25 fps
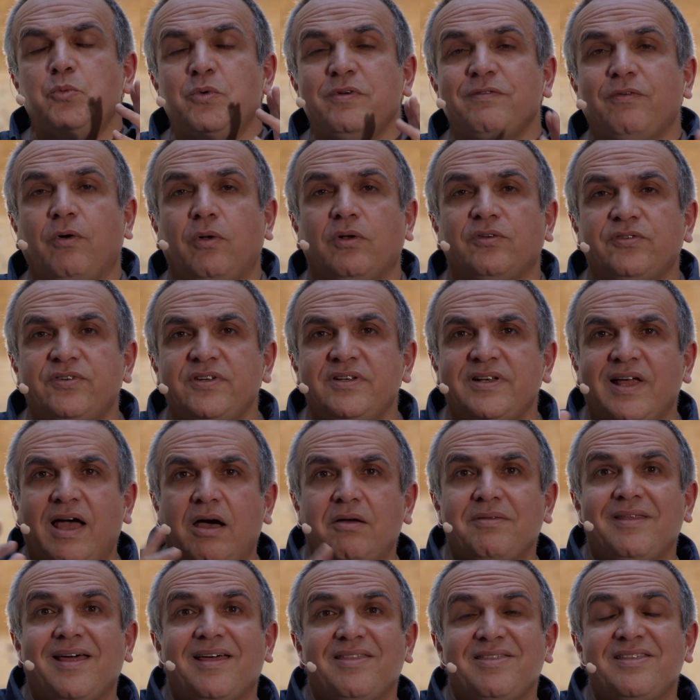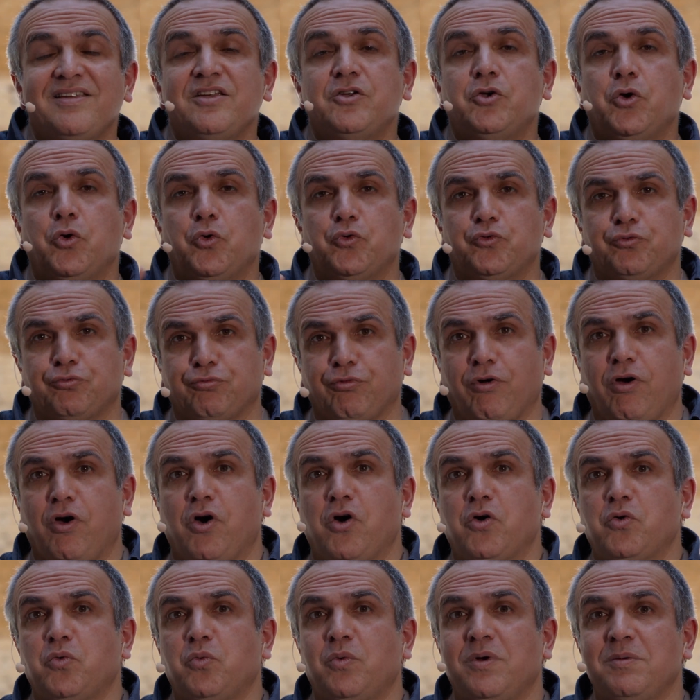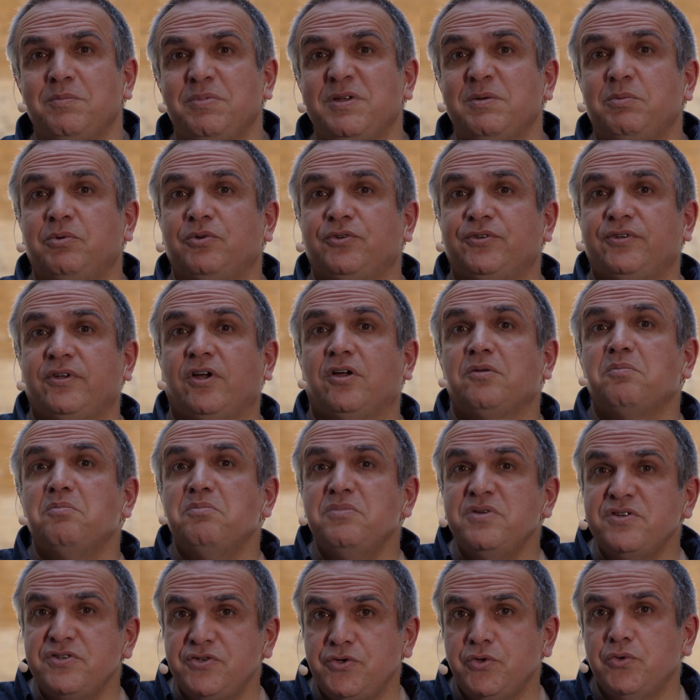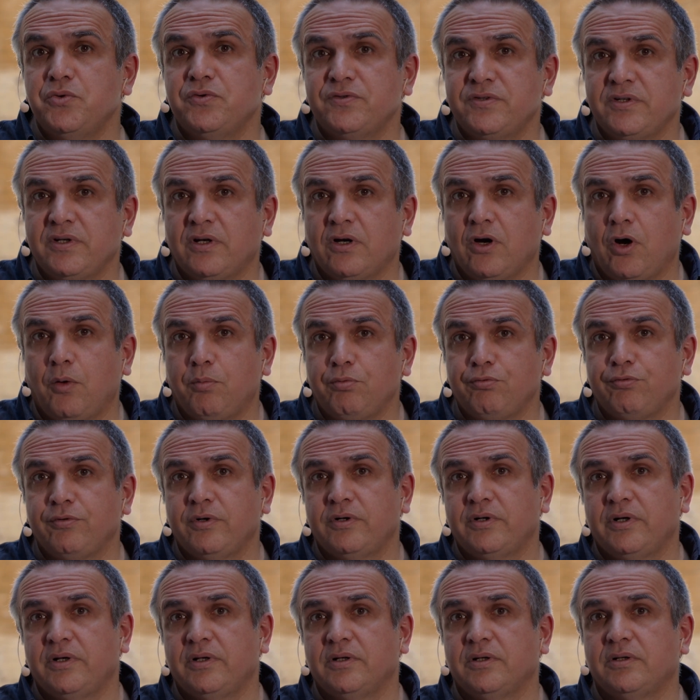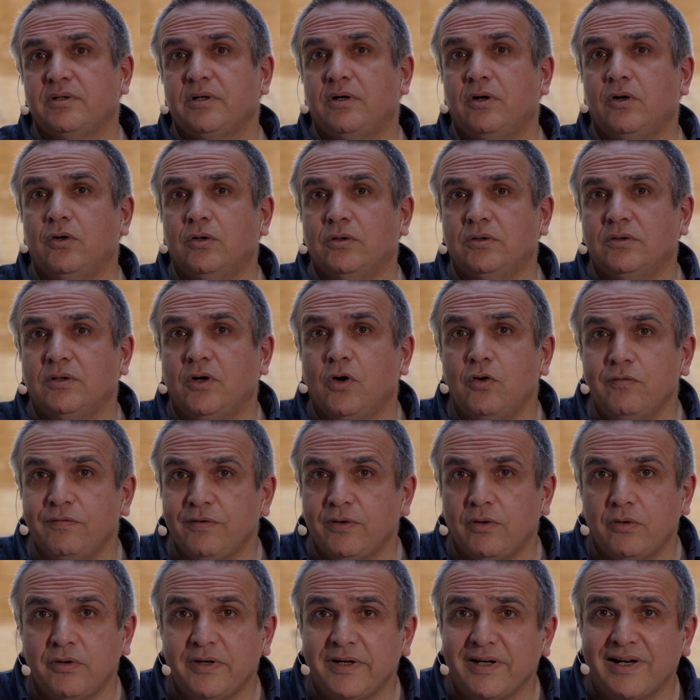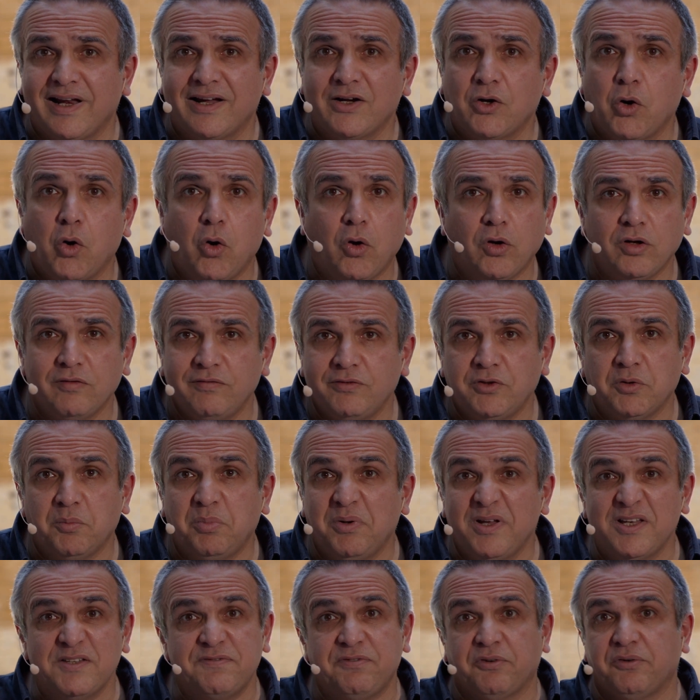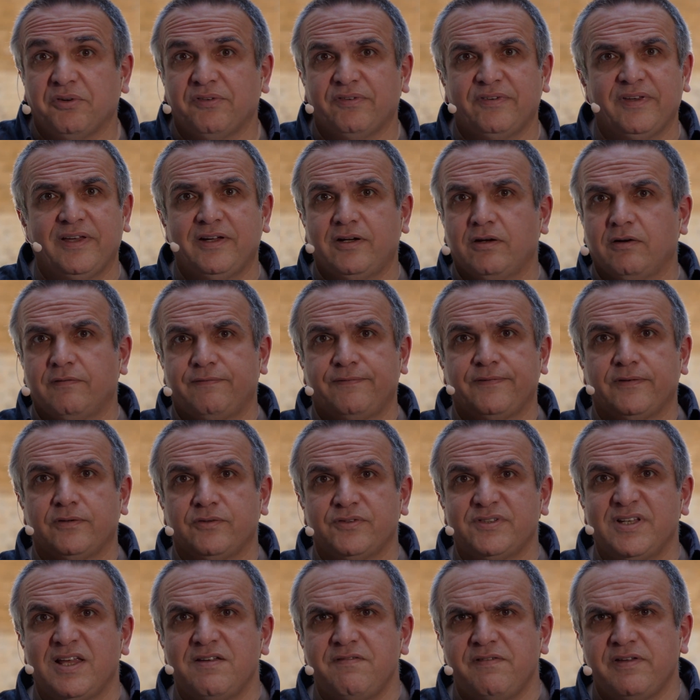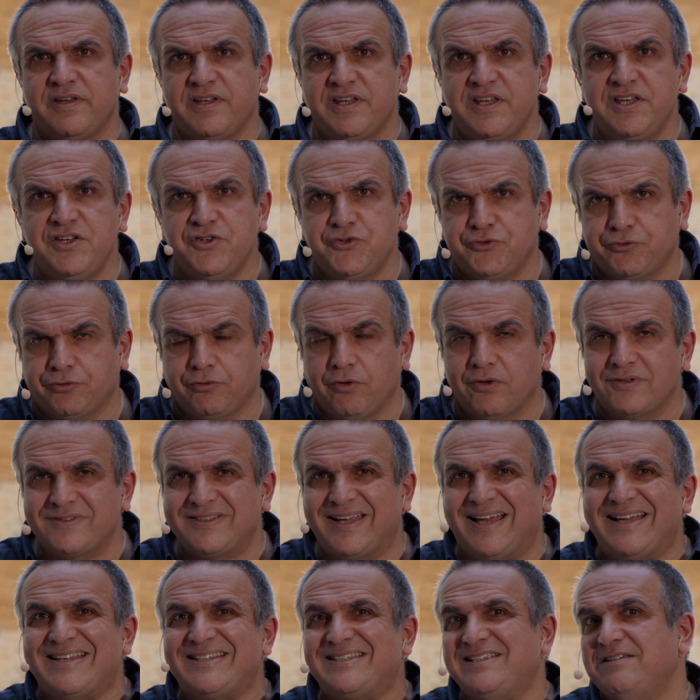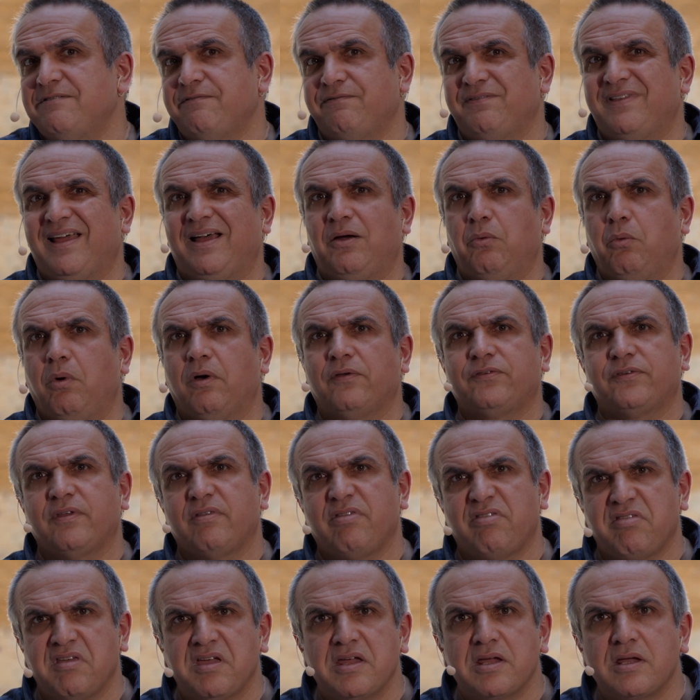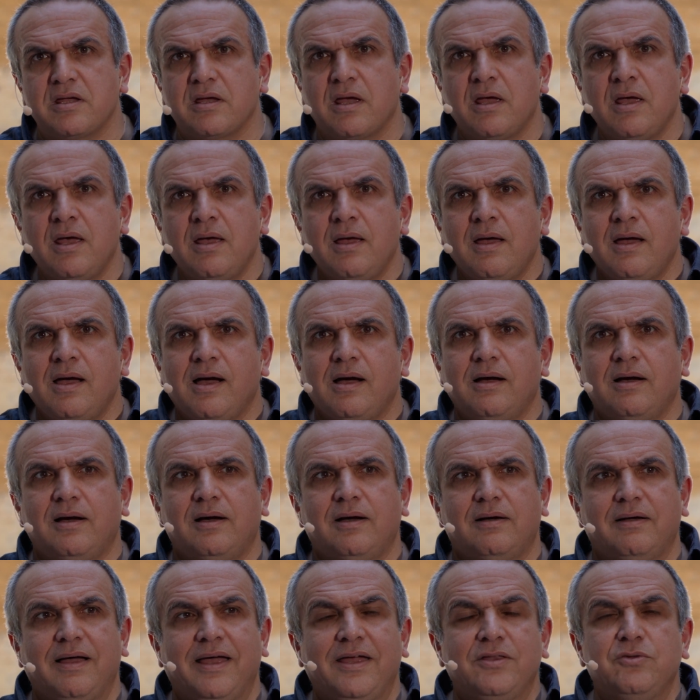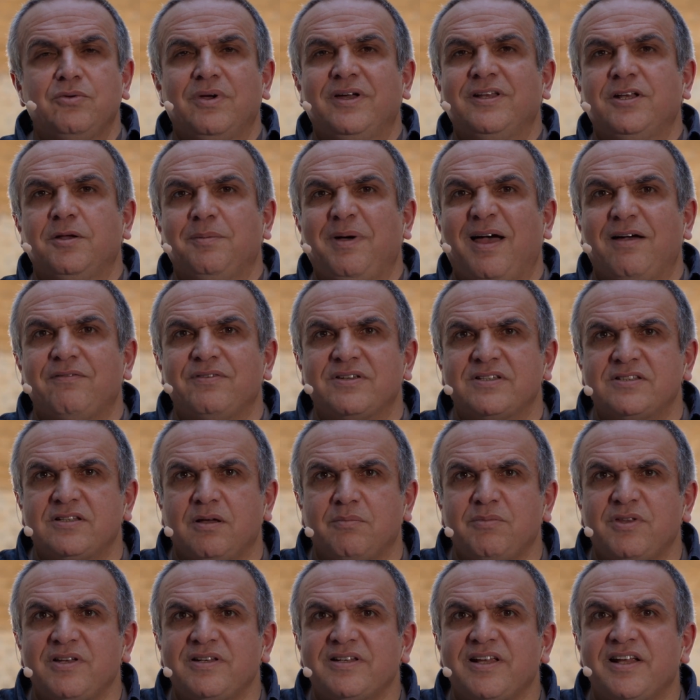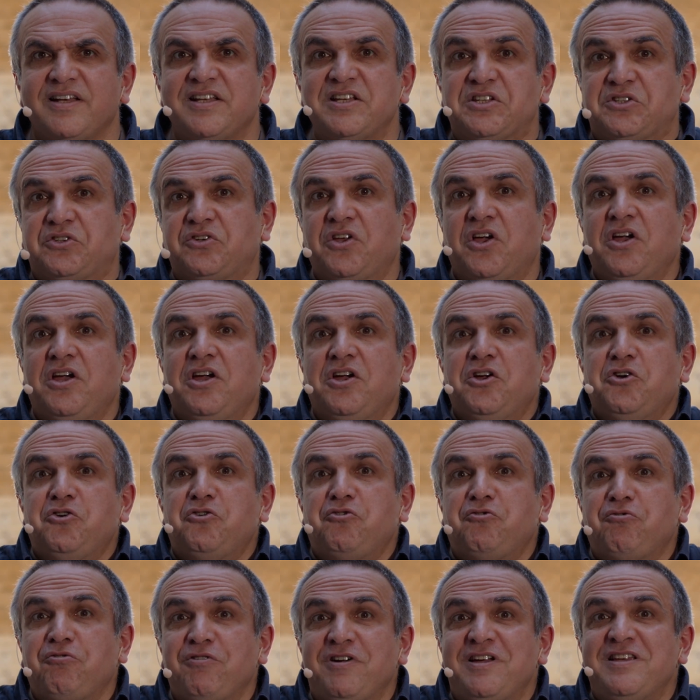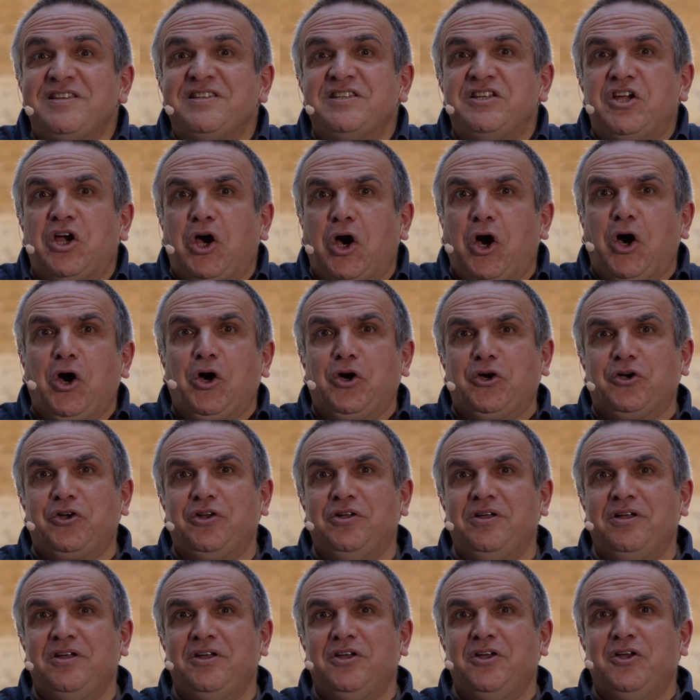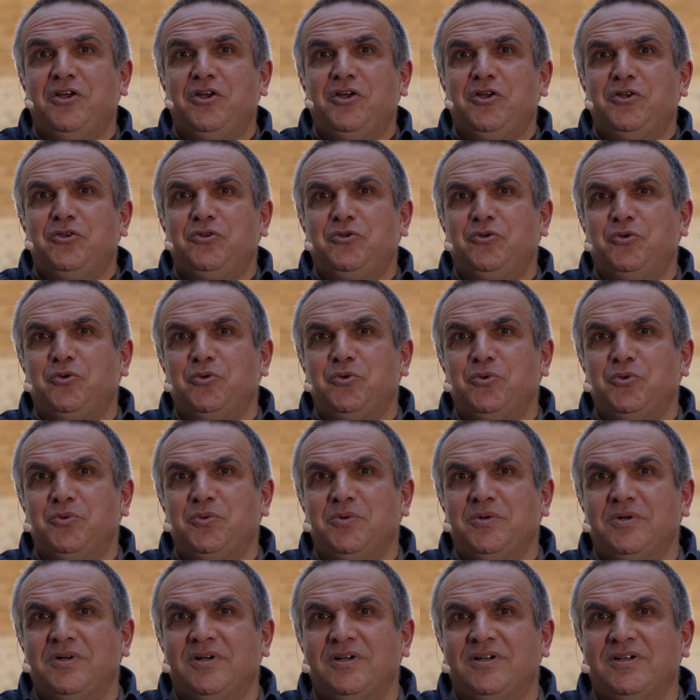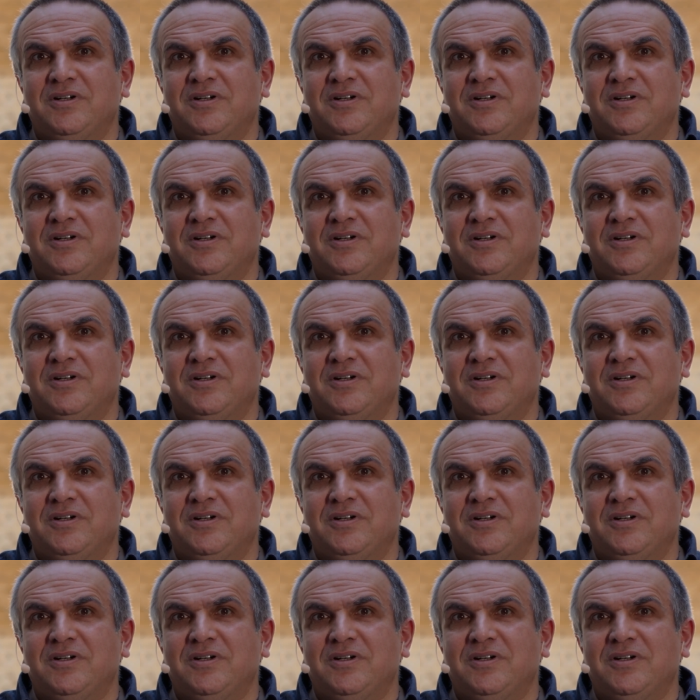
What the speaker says: we've all seen how that thing goes wrong when people start misusing operator overloading like all over the place for the sake of saving keystrokes as if that was a thing. And you end up having something that is crazy hard to